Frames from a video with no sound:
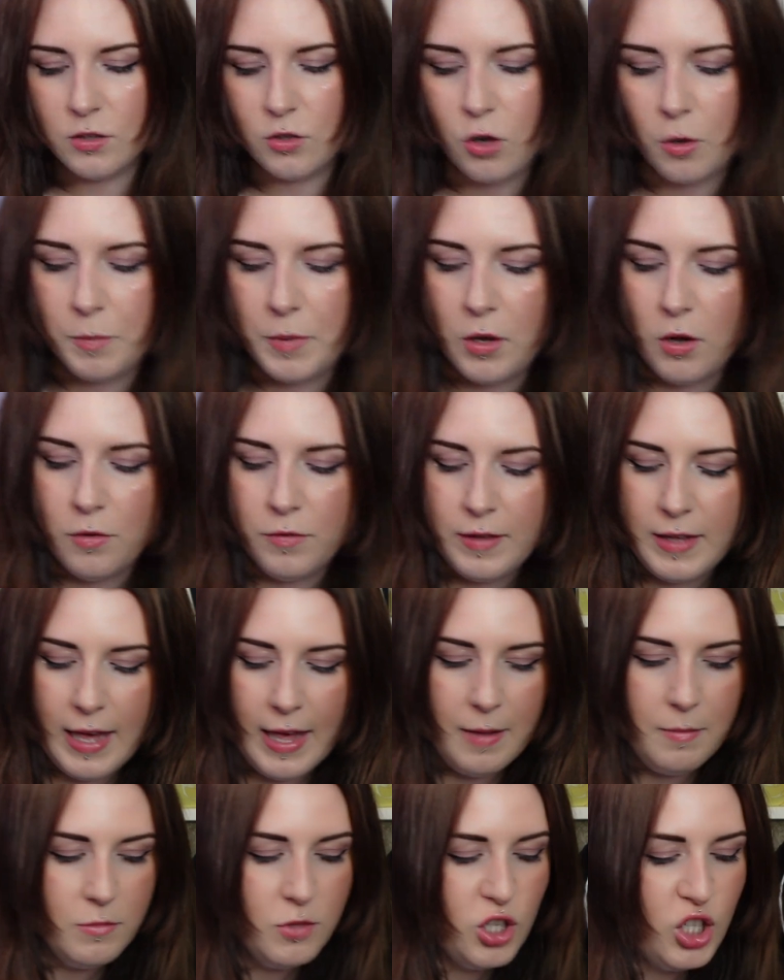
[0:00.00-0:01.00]
copy of
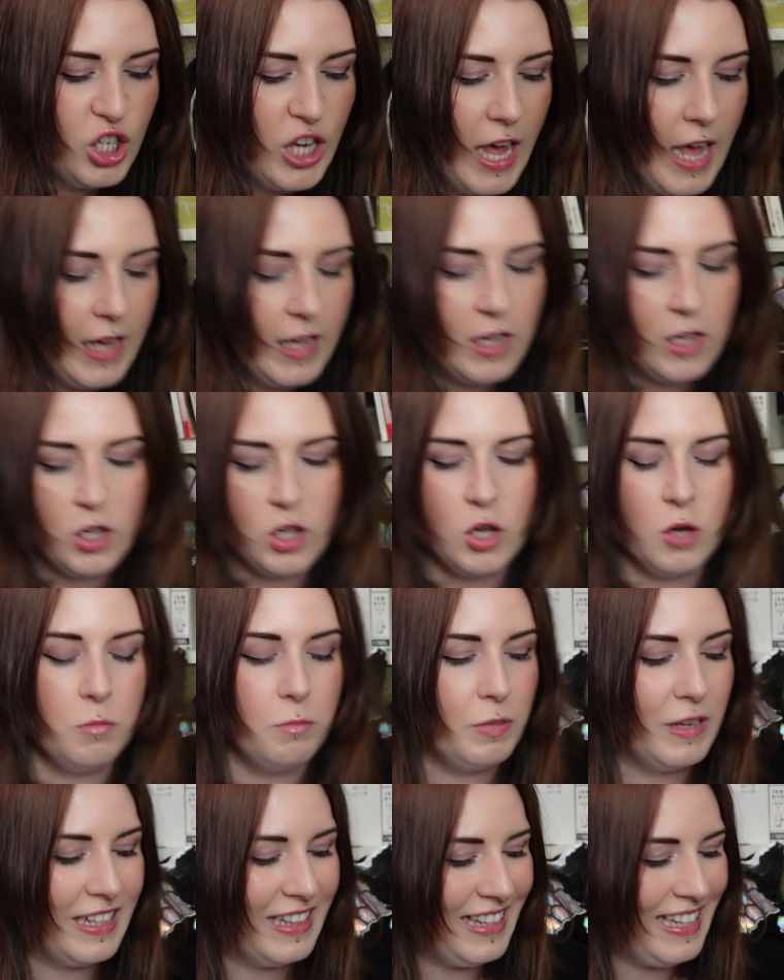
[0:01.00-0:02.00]
game, check,
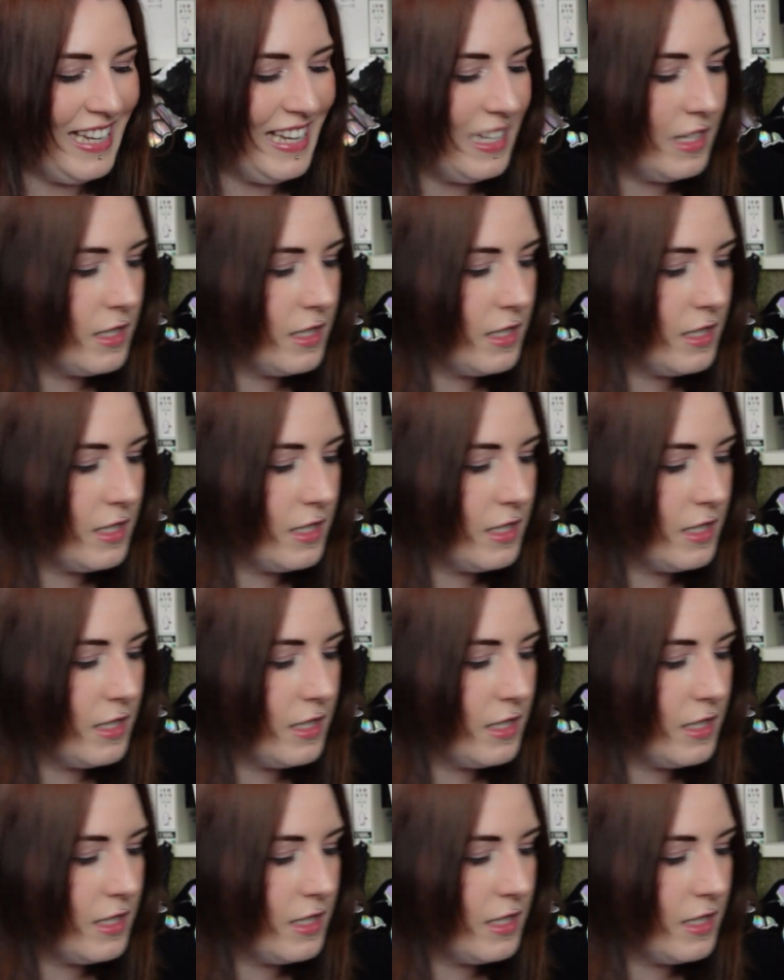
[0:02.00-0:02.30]
complete.